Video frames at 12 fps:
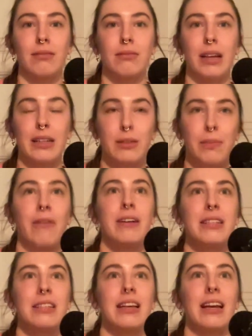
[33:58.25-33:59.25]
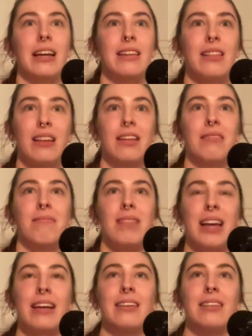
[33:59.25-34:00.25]
experiencing the
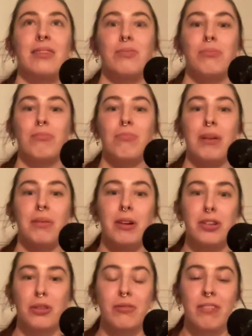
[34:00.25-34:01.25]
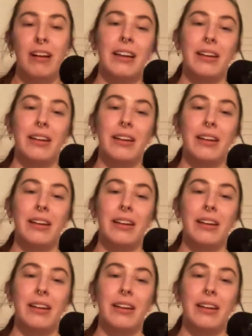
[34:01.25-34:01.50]
things with which you're filling